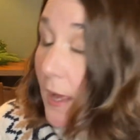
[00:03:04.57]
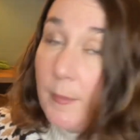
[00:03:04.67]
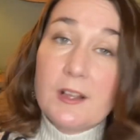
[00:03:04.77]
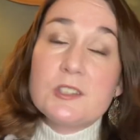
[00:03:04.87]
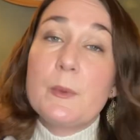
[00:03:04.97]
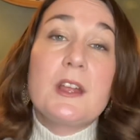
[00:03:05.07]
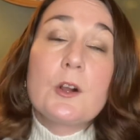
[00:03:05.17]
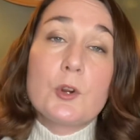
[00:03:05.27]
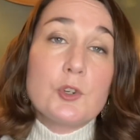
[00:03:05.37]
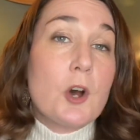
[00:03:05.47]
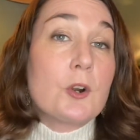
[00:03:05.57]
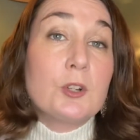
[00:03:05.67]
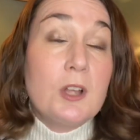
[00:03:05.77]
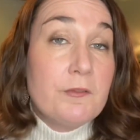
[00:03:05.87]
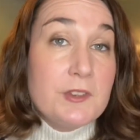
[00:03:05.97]
because my younger daughter
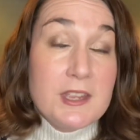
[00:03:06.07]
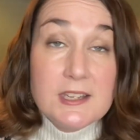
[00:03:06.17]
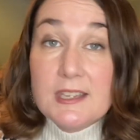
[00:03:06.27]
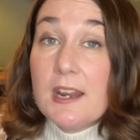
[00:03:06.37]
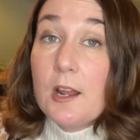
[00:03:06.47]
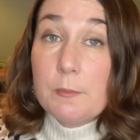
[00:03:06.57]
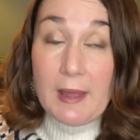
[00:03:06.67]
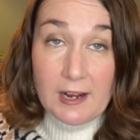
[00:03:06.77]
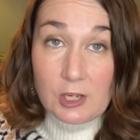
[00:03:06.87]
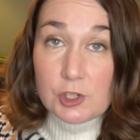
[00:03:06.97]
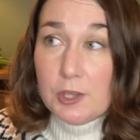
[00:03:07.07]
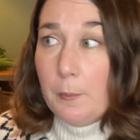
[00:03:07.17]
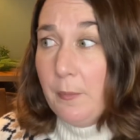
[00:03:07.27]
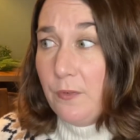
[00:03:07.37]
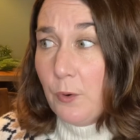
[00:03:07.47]
loved these and unpackaged
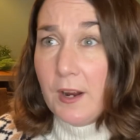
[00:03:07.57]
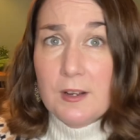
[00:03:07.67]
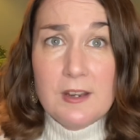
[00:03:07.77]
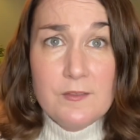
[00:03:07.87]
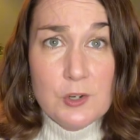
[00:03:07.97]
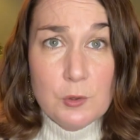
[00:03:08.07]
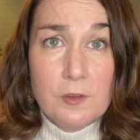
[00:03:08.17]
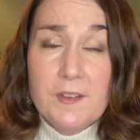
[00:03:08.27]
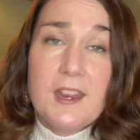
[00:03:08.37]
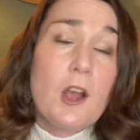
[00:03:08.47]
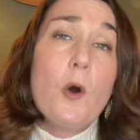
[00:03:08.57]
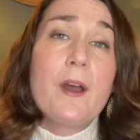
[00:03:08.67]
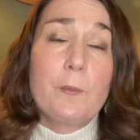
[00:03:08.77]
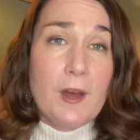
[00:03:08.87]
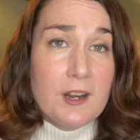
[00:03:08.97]
them before I could even do the video
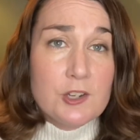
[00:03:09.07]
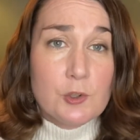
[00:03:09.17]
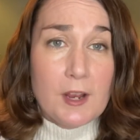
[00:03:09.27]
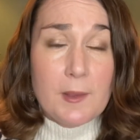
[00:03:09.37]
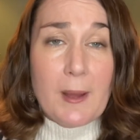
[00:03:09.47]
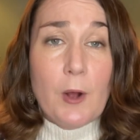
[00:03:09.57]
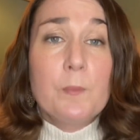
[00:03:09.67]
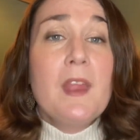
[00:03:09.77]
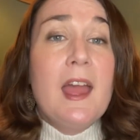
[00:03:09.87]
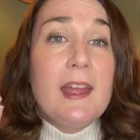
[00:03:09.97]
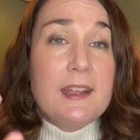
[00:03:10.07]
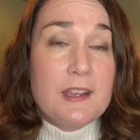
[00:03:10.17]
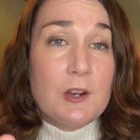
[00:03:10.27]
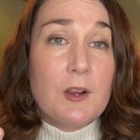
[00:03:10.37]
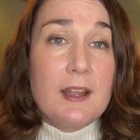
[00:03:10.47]
and wanted to try them out.
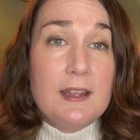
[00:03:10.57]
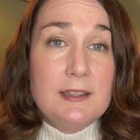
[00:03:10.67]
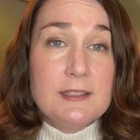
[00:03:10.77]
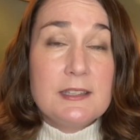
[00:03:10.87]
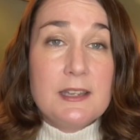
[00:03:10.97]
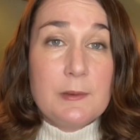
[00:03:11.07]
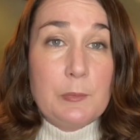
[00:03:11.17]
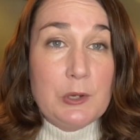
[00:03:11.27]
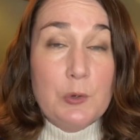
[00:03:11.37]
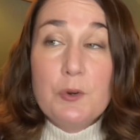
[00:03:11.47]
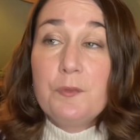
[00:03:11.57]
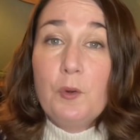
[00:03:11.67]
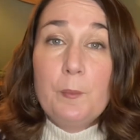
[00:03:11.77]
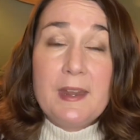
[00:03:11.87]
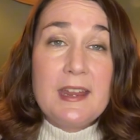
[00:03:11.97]
Here is the
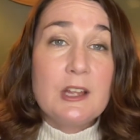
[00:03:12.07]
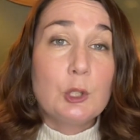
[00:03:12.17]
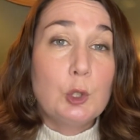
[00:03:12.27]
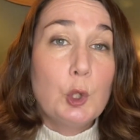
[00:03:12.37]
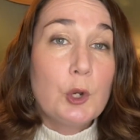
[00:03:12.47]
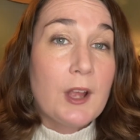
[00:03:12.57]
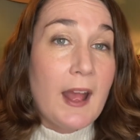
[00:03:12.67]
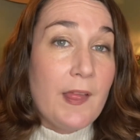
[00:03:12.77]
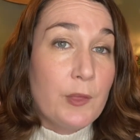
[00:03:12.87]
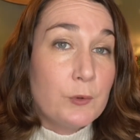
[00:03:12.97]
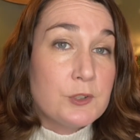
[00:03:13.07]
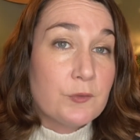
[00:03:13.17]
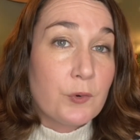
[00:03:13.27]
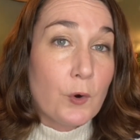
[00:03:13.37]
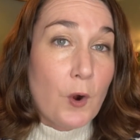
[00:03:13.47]
beautiful mini. Look at those
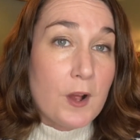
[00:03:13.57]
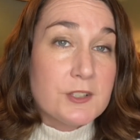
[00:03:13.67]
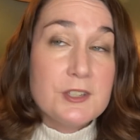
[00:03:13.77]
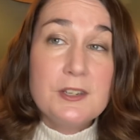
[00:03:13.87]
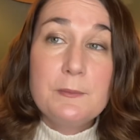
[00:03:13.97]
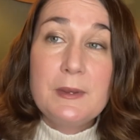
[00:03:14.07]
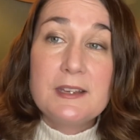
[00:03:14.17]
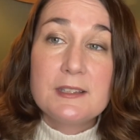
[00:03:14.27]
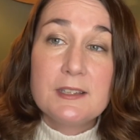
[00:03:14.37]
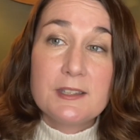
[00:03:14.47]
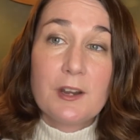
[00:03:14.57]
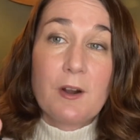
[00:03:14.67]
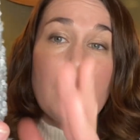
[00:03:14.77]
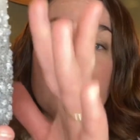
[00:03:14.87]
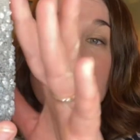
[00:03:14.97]
frosted pieces that
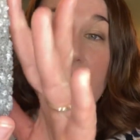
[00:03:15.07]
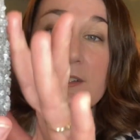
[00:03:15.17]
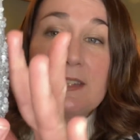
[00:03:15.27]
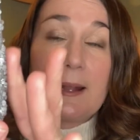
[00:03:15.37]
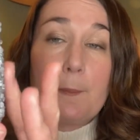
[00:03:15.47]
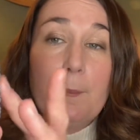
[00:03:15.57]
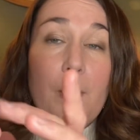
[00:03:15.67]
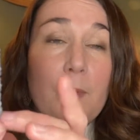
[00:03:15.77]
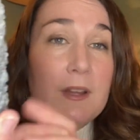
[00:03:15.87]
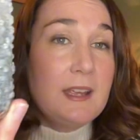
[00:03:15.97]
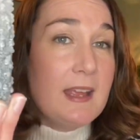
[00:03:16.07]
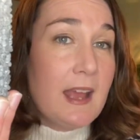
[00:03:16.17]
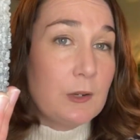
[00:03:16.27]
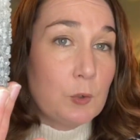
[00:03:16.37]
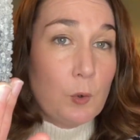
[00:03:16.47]
are on here. It's like bubbly
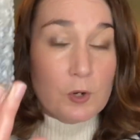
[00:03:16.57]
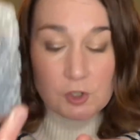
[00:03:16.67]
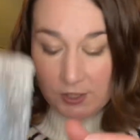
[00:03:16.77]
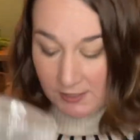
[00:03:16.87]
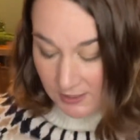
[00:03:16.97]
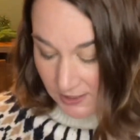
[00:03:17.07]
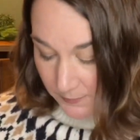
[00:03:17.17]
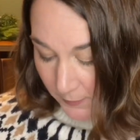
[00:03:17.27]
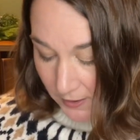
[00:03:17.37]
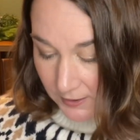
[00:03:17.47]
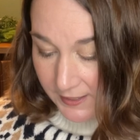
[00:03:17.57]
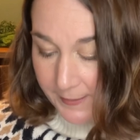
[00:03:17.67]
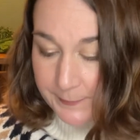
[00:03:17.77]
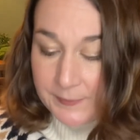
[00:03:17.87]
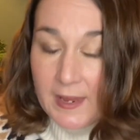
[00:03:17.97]
and gorgeous and sparkly.